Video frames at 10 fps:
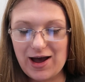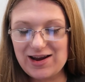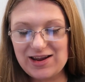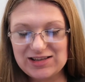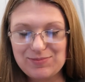
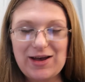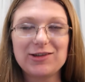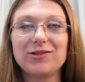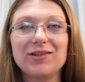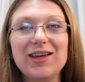ideas
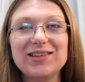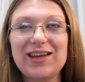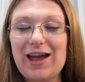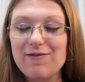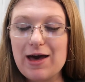master list.
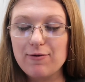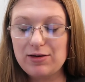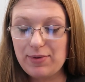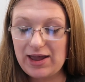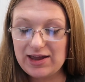I have that
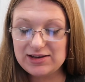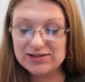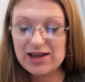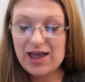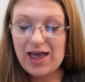one pinned.